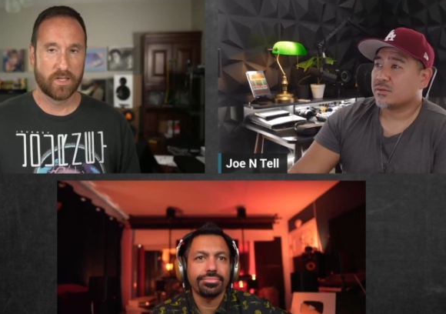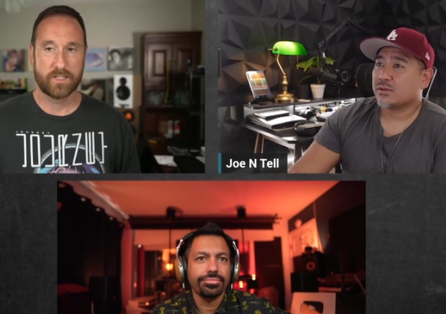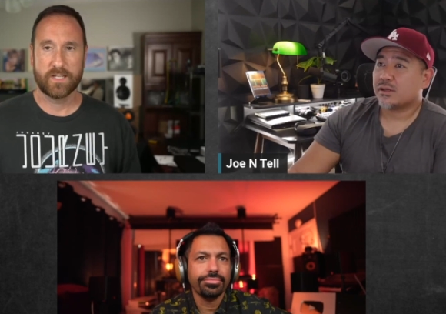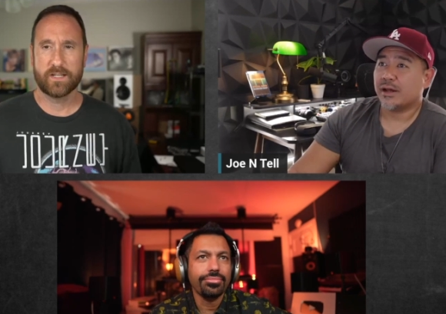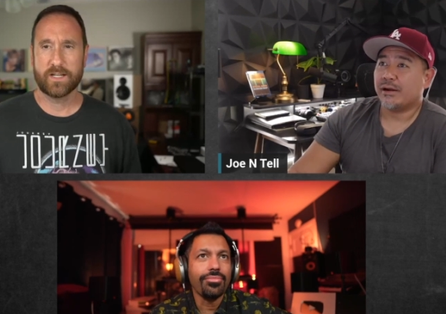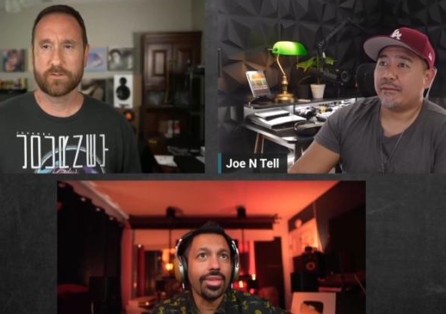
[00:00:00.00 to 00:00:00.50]

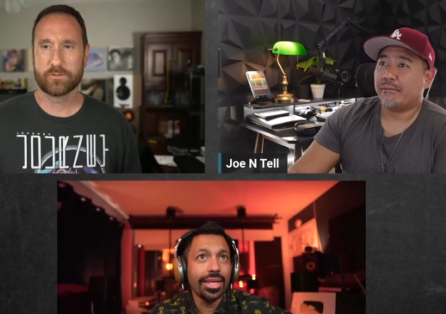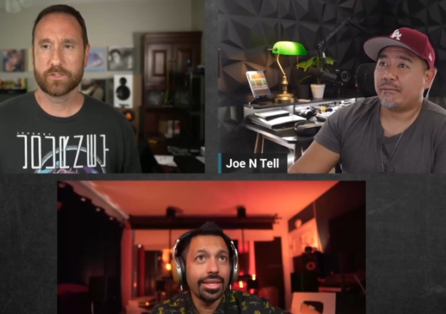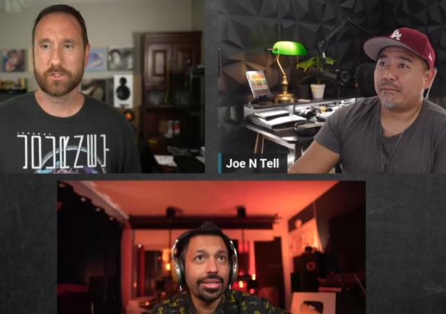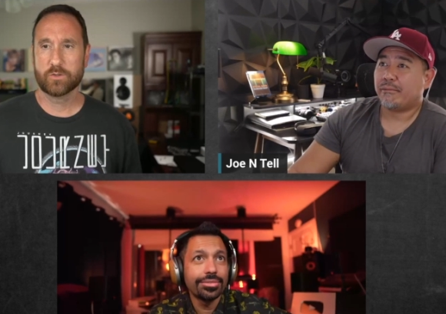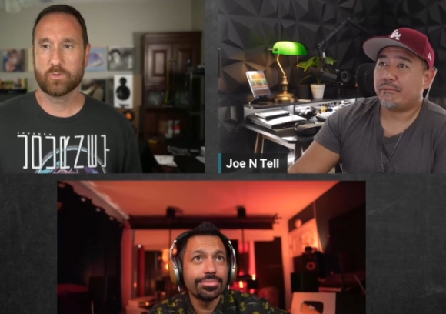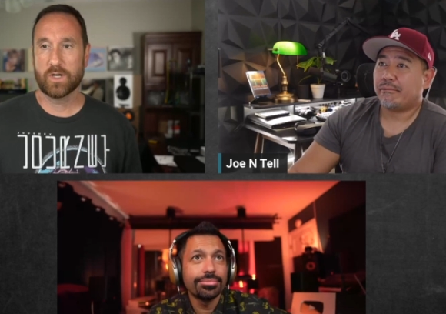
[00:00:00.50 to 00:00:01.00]
Speaker 1: yeah I don't
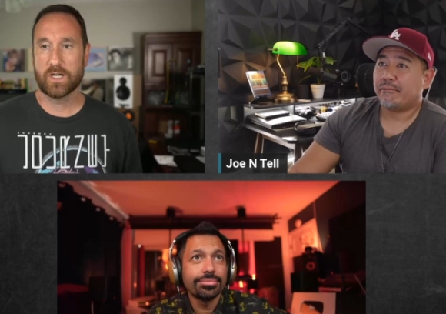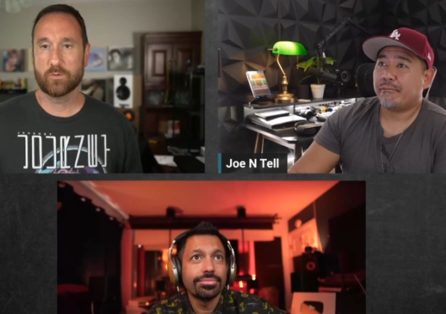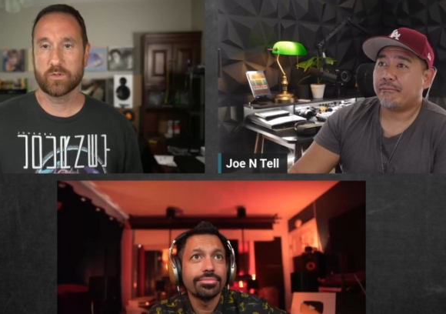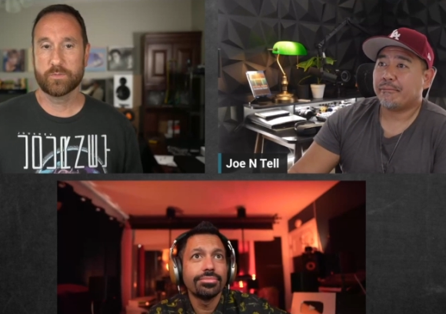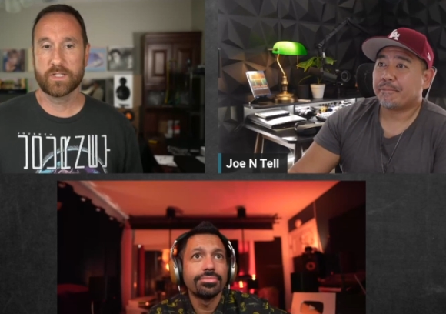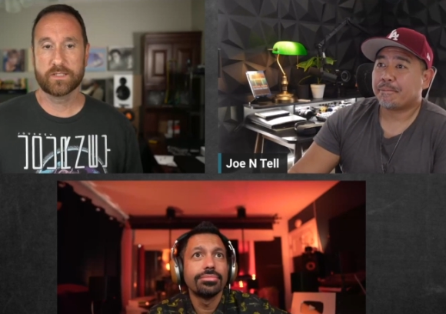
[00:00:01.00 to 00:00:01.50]
know why it
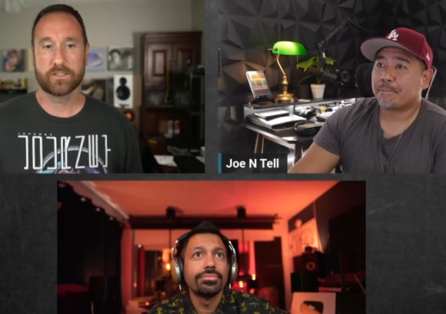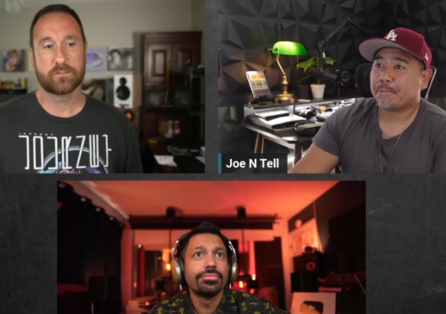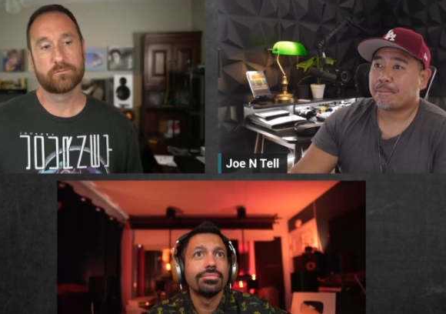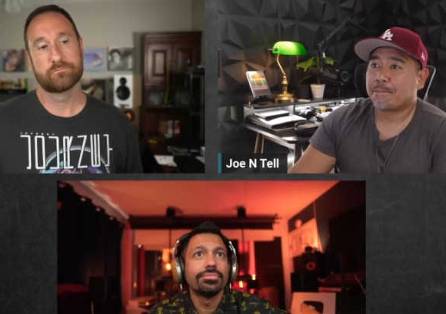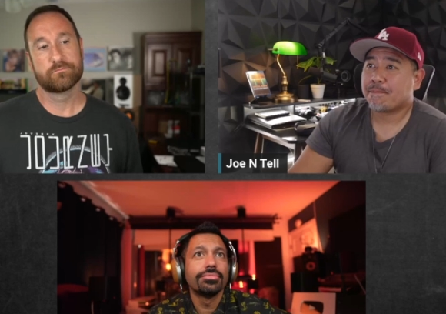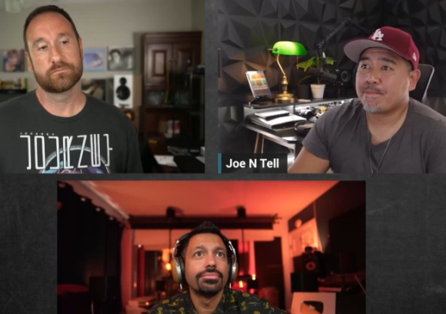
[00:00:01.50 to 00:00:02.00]
would be there.
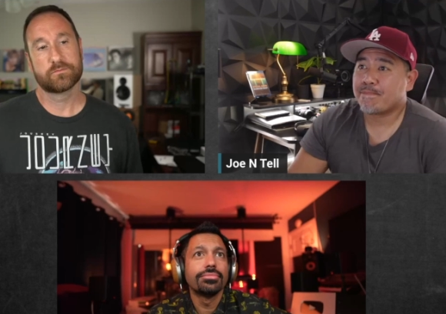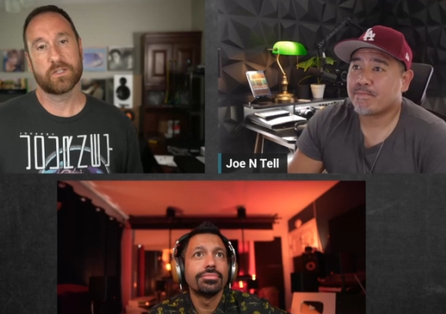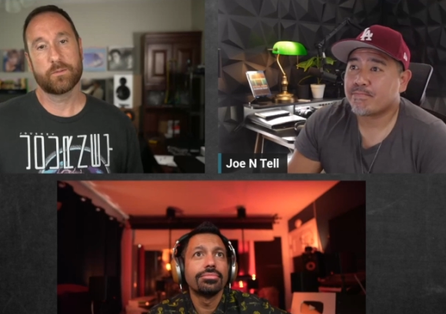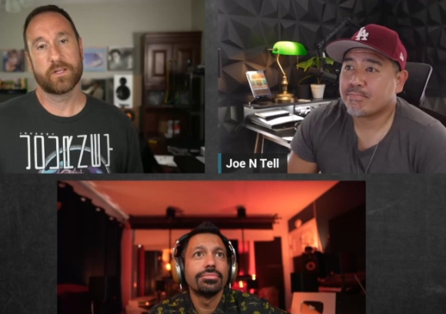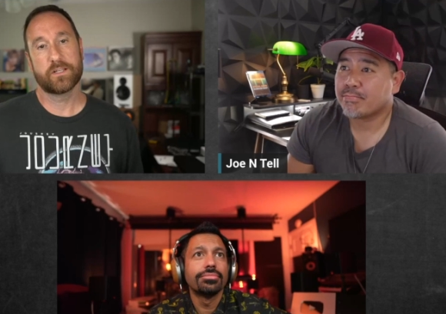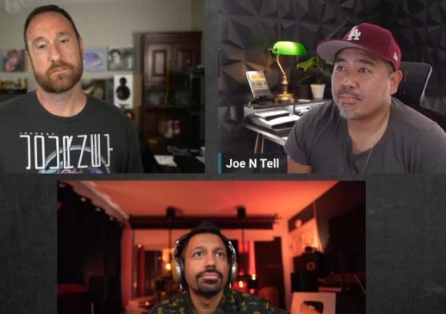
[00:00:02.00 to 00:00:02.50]
I
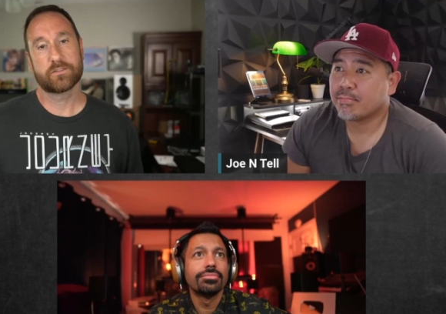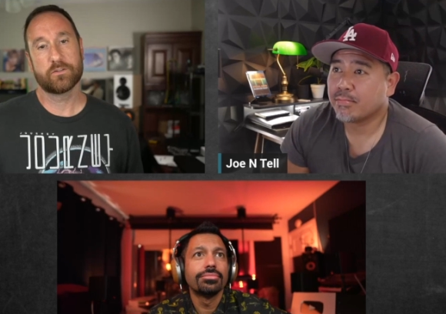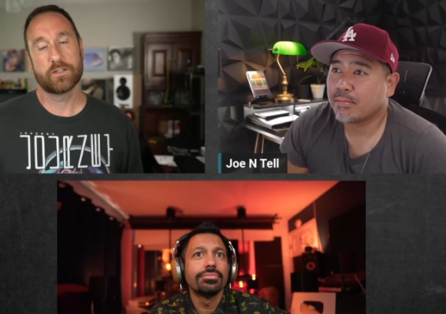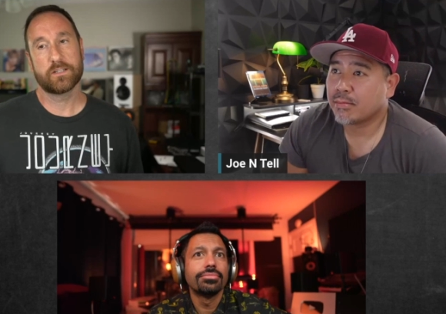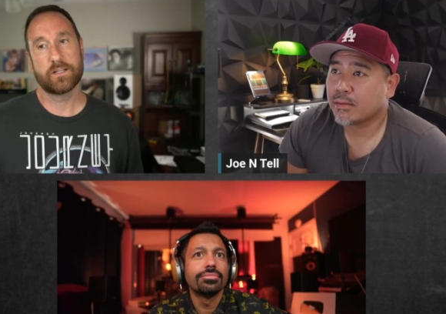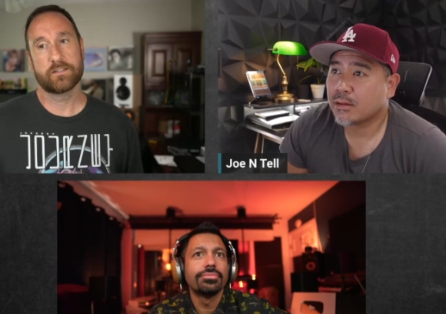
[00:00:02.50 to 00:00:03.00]
mean, so
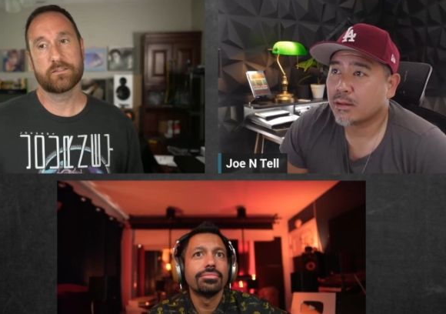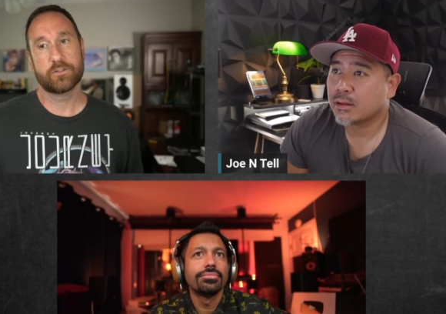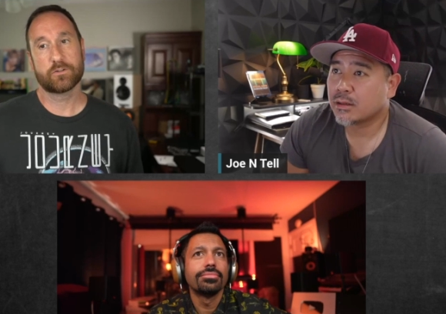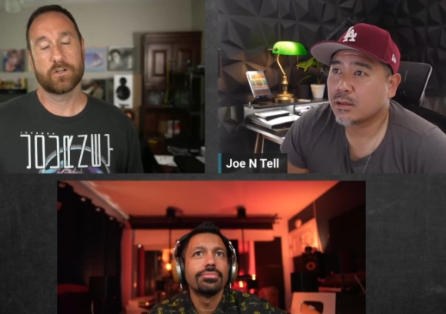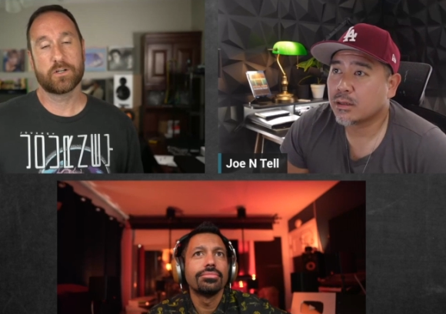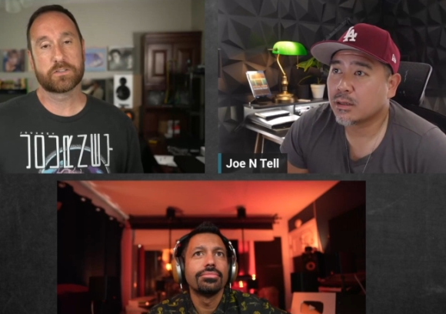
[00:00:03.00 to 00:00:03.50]
it, it you're
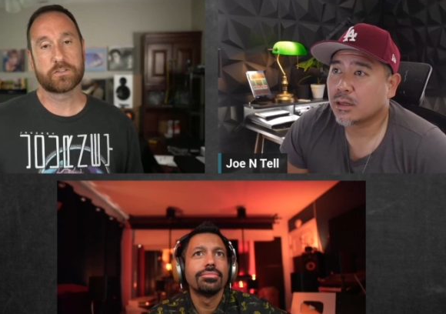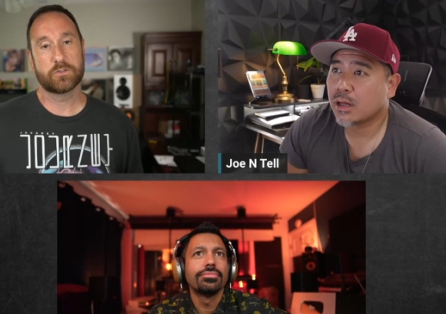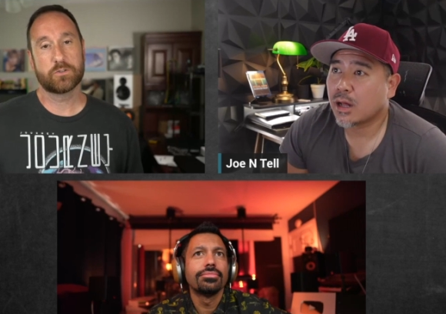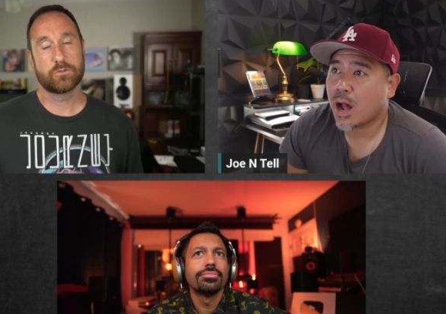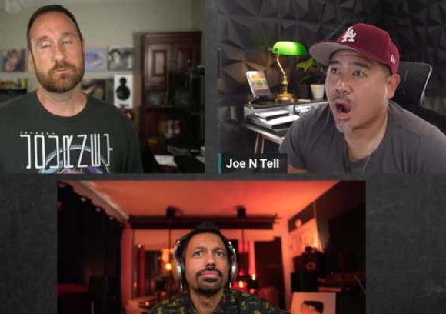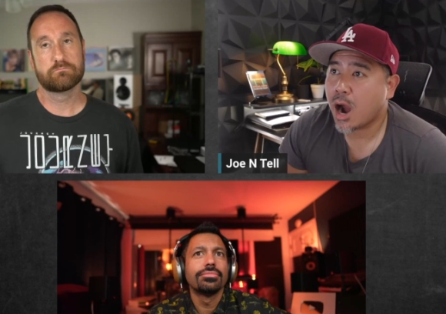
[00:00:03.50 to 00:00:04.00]

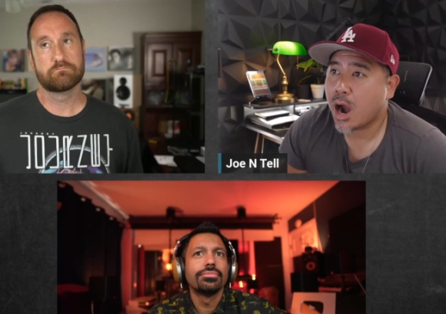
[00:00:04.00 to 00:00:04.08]
also